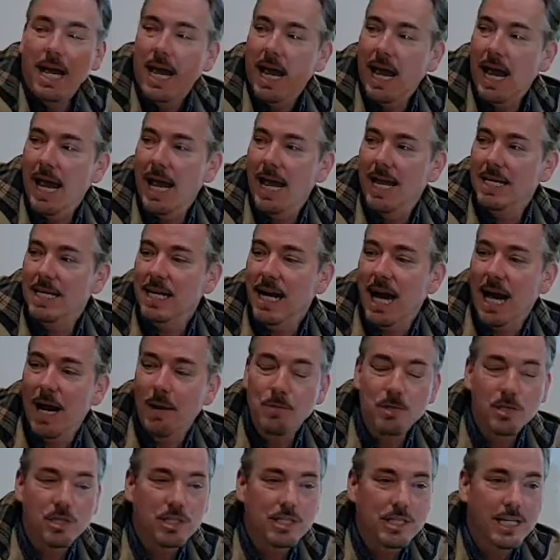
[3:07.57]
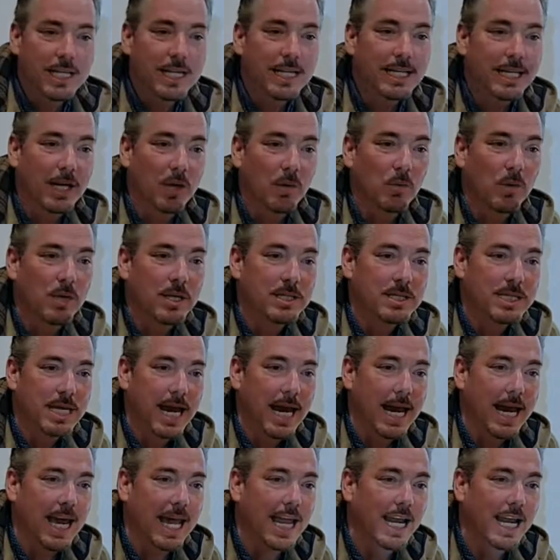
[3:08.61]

And I was sitting there one day